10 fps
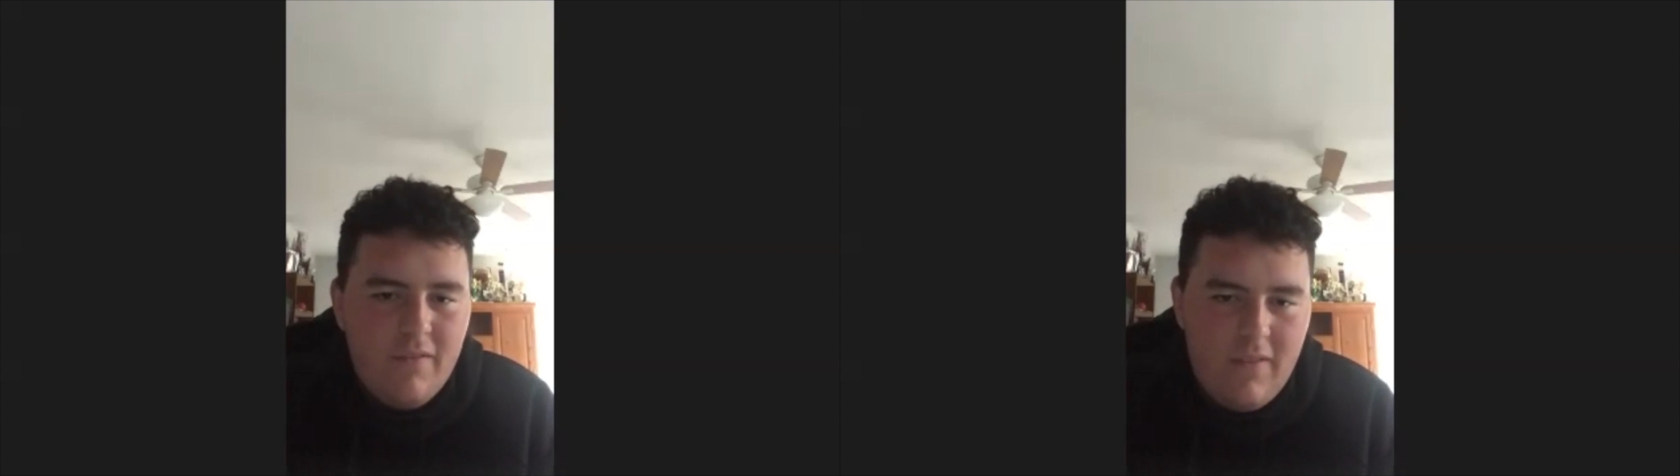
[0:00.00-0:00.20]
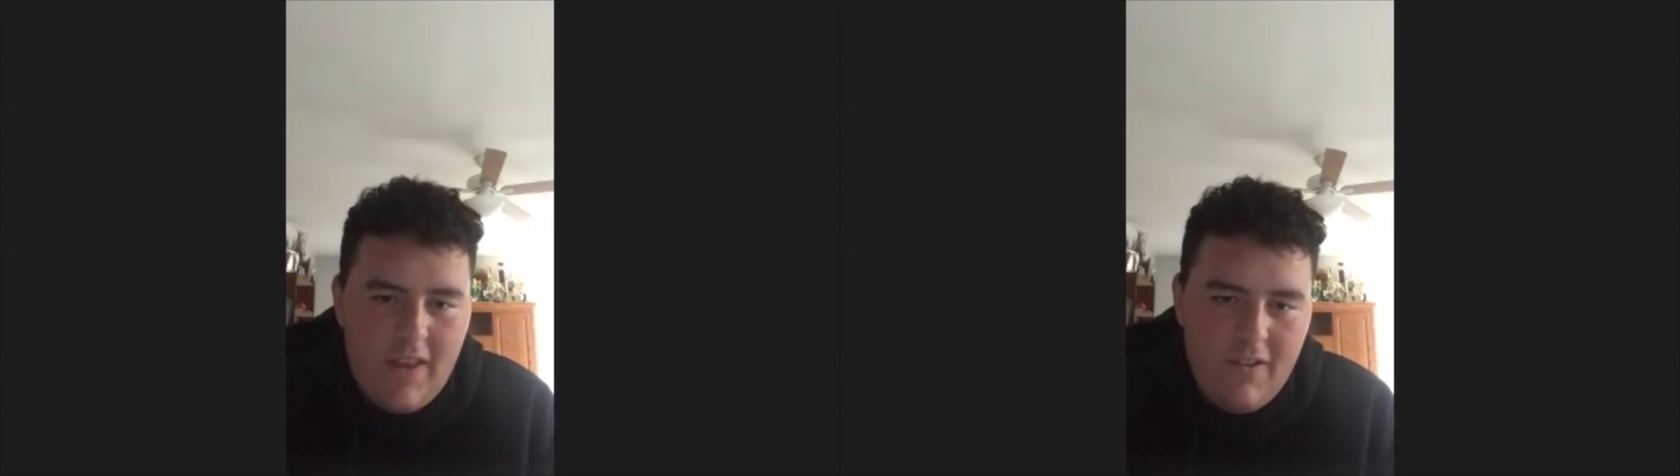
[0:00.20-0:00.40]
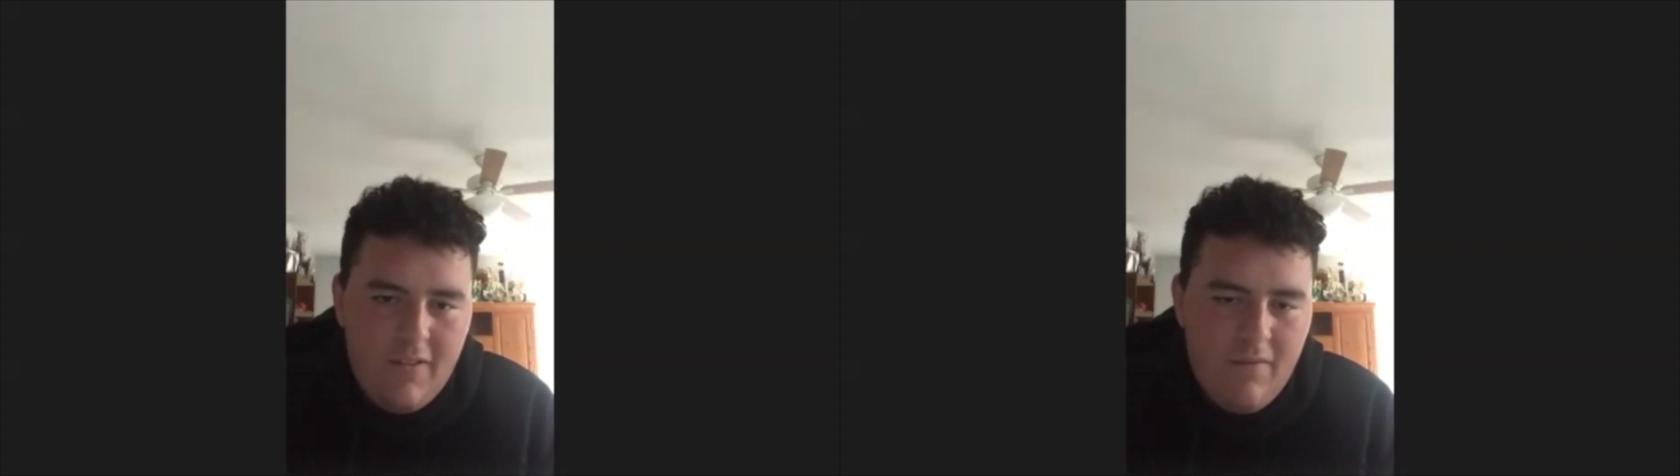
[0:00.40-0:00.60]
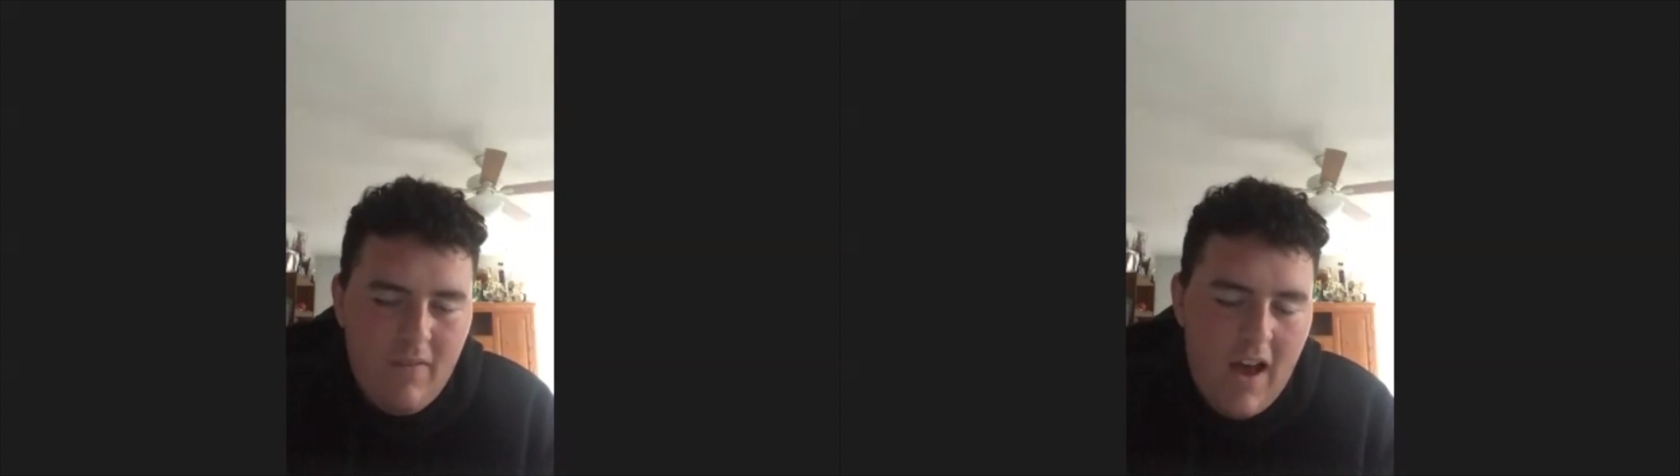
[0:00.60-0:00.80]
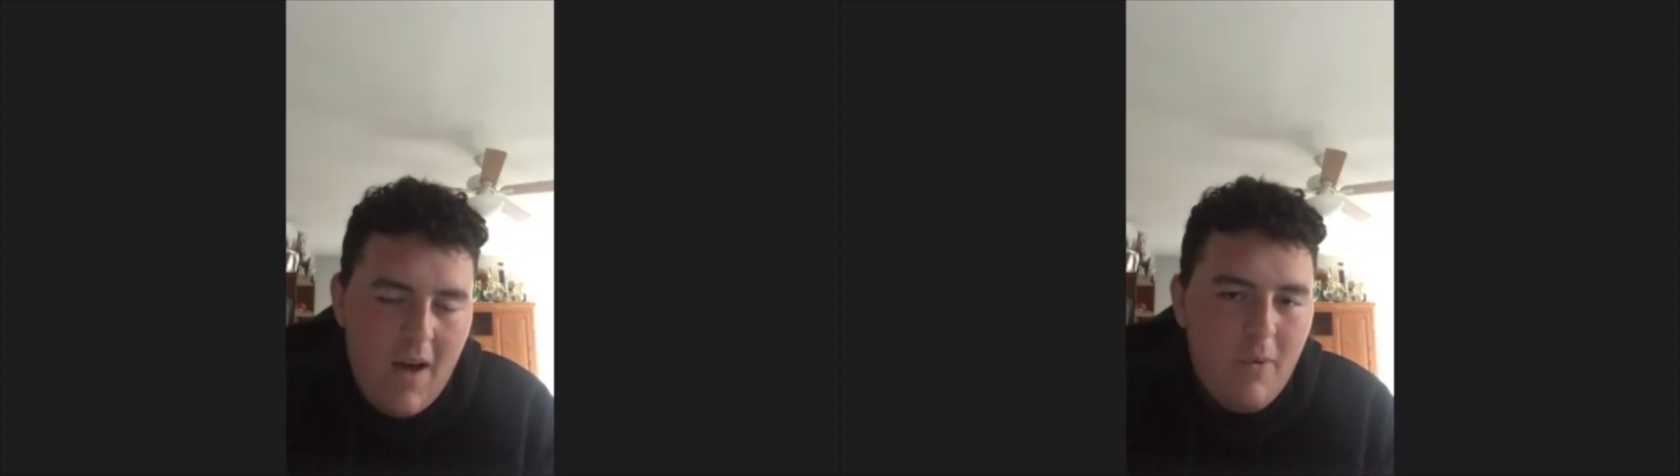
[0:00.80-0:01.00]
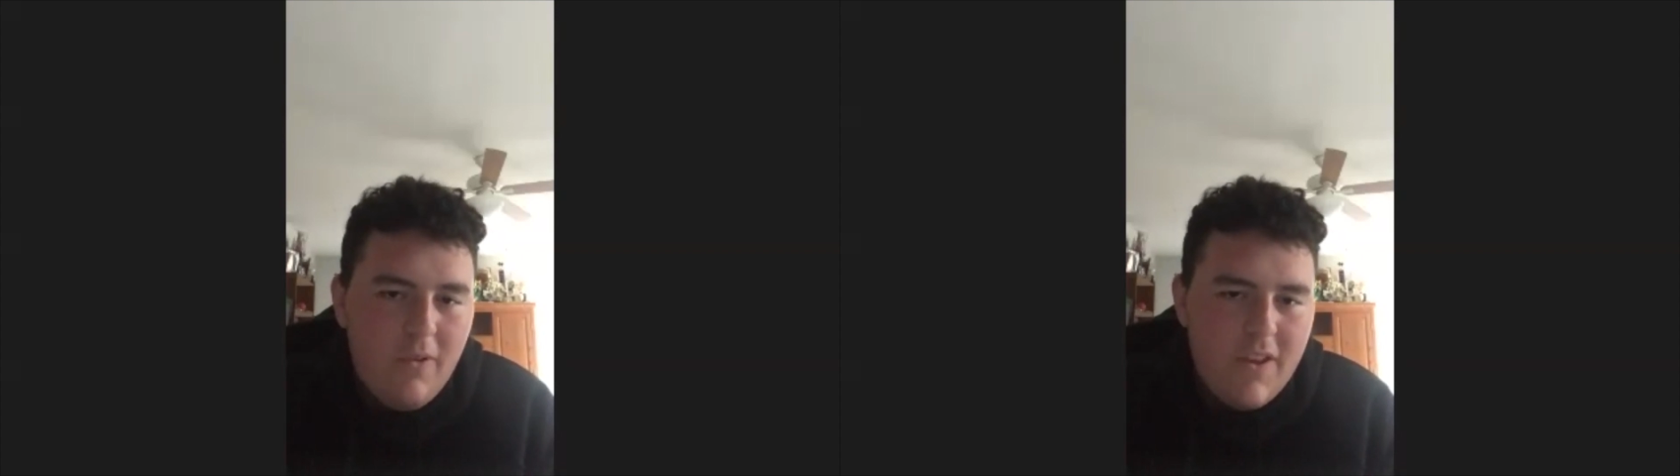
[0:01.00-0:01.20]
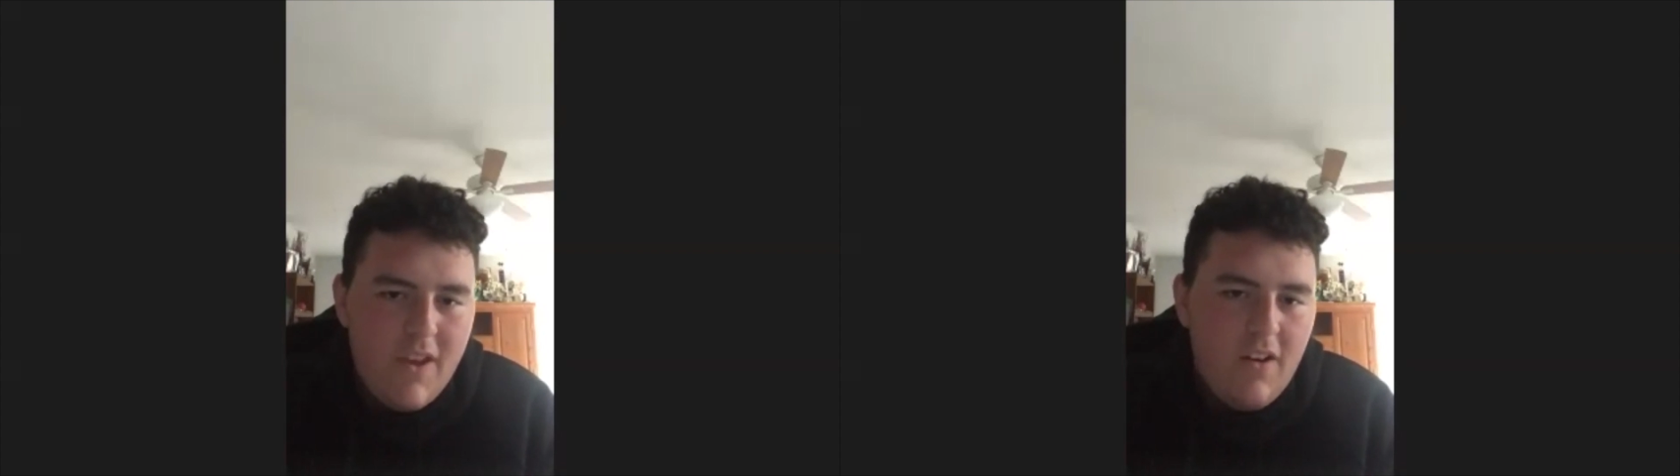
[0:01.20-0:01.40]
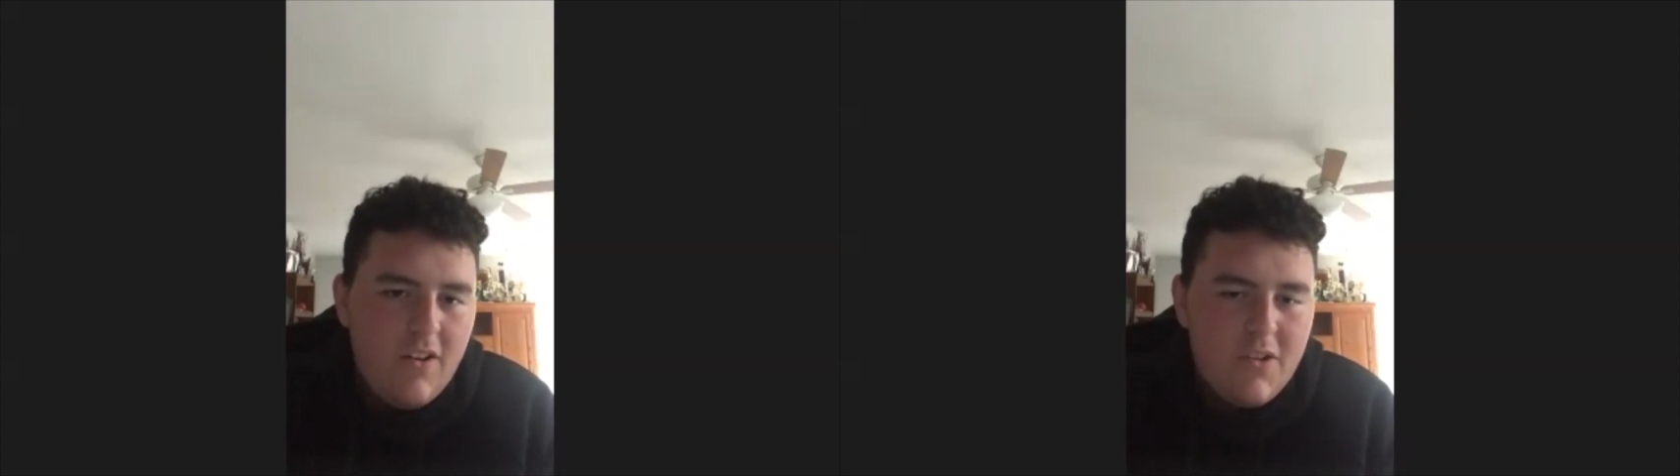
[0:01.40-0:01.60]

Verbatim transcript: Like I'm only young,